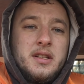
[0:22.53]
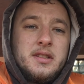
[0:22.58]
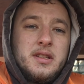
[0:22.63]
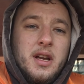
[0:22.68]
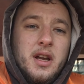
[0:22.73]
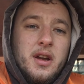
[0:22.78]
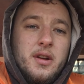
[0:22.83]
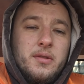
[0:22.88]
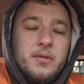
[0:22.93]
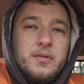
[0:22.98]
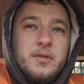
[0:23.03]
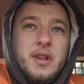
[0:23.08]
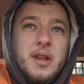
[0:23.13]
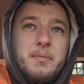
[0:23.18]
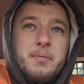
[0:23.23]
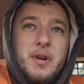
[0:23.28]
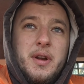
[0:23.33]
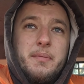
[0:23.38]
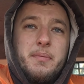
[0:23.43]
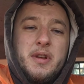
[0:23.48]
So
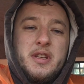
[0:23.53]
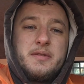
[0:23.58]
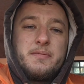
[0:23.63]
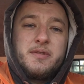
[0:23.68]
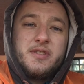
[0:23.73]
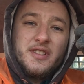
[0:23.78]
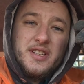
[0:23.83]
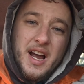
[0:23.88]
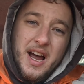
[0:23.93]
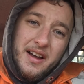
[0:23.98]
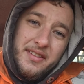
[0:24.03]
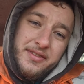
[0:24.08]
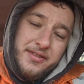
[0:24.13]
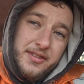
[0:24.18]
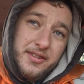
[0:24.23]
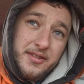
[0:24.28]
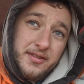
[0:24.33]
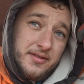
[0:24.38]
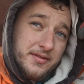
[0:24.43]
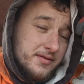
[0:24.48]
they're bringing me some
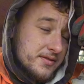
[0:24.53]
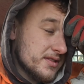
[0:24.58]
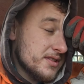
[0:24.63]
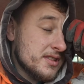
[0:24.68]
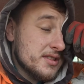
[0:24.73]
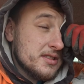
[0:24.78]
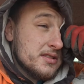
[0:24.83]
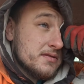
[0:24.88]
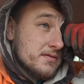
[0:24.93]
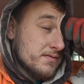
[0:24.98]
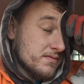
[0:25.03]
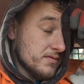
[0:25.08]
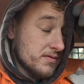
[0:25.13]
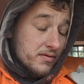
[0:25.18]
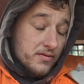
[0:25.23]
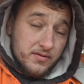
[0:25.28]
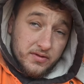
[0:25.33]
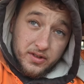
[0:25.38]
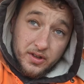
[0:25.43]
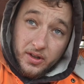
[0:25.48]
stuff
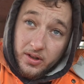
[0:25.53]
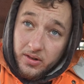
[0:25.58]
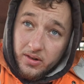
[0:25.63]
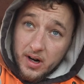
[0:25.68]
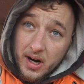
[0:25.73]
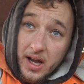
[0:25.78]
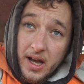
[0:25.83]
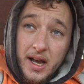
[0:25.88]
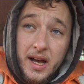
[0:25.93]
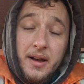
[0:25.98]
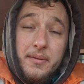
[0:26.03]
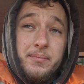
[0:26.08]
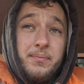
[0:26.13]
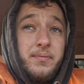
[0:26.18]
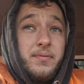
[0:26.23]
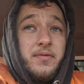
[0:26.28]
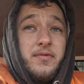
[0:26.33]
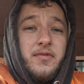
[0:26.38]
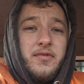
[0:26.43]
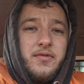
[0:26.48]
for
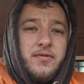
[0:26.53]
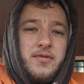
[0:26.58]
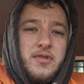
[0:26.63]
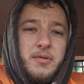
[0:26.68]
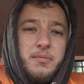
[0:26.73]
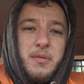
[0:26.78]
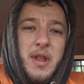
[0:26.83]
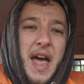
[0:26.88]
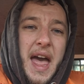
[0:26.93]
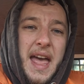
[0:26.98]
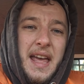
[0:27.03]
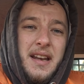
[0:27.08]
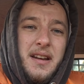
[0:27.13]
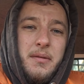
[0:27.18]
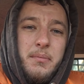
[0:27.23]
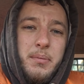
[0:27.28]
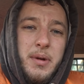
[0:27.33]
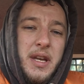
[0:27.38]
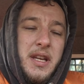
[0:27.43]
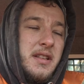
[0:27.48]
some netting
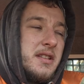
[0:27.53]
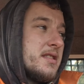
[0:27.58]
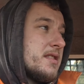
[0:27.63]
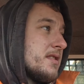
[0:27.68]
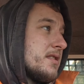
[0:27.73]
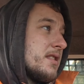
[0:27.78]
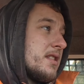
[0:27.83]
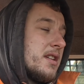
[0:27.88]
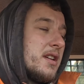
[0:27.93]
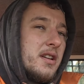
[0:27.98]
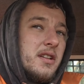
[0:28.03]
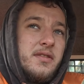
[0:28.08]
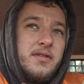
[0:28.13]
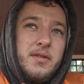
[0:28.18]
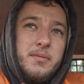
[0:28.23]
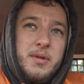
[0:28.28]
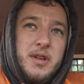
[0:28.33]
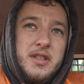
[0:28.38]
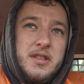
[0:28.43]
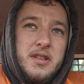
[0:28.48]
and bits
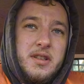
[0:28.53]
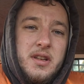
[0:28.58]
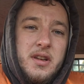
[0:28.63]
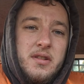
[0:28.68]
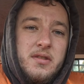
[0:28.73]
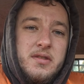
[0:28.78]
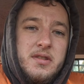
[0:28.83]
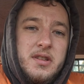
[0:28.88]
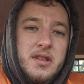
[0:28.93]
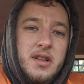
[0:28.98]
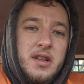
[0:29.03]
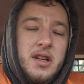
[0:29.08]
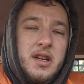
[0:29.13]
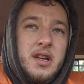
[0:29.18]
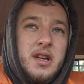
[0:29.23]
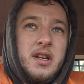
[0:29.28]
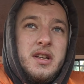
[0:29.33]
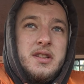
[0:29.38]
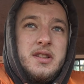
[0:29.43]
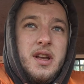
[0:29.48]
for me to use.
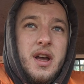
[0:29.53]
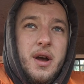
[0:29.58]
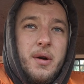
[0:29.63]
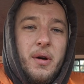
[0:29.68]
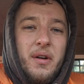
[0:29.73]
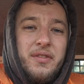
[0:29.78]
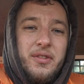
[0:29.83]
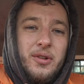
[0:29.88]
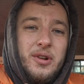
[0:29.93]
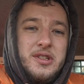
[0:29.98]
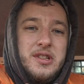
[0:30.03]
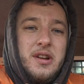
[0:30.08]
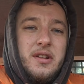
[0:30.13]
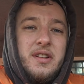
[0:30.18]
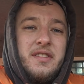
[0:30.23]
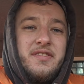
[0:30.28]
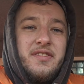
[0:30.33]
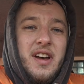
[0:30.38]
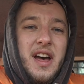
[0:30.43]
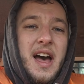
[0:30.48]
So I thought it's
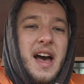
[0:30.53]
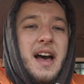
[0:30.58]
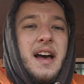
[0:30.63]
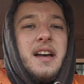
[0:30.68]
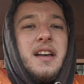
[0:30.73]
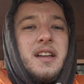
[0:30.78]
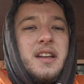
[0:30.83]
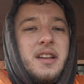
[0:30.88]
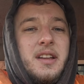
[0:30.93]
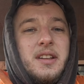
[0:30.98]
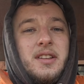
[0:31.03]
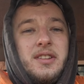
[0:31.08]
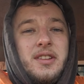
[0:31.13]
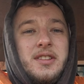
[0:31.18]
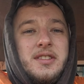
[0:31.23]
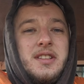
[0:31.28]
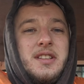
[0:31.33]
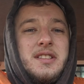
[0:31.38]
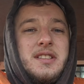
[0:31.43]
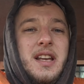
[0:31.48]
only fair
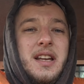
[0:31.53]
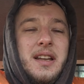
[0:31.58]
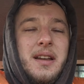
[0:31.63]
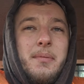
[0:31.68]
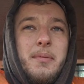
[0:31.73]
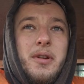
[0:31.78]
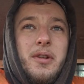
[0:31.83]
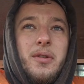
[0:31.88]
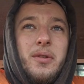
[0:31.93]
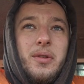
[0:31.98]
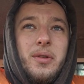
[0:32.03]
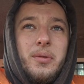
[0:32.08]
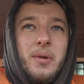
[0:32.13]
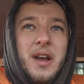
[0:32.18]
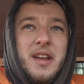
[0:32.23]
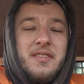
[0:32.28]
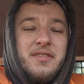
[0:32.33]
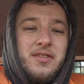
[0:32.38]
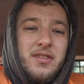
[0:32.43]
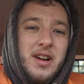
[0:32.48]
that since they're coming all the
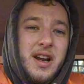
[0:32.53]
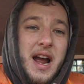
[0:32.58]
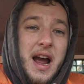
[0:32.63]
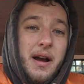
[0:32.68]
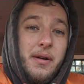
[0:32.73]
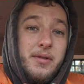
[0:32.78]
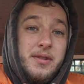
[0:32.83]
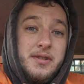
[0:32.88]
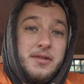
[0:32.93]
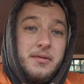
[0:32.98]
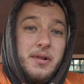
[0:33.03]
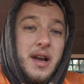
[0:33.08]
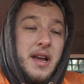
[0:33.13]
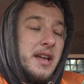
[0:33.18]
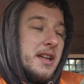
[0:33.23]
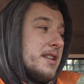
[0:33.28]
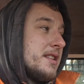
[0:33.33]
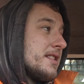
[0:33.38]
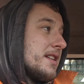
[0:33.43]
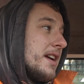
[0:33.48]
way 3 hours
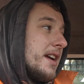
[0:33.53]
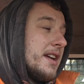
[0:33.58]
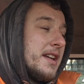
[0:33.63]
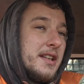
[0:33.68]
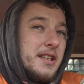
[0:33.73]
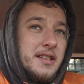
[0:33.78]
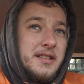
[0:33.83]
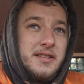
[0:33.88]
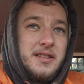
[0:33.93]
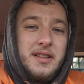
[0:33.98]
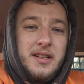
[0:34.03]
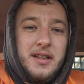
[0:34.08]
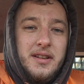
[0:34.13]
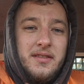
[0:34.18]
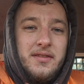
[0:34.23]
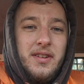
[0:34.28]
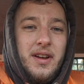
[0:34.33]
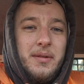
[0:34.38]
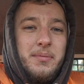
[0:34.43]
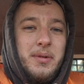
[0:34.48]
away, jeez,
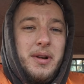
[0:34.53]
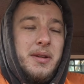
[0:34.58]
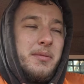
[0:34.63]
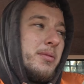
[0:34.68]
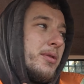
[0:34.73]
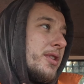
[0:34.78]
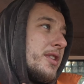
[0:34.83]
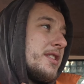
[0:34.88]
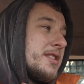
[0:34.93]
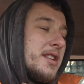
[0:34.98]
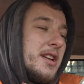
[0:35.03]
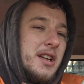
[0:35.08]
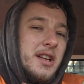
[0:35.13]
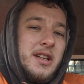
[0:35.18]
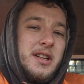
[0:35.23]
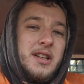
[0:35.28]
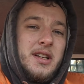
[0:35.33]
fair play boys,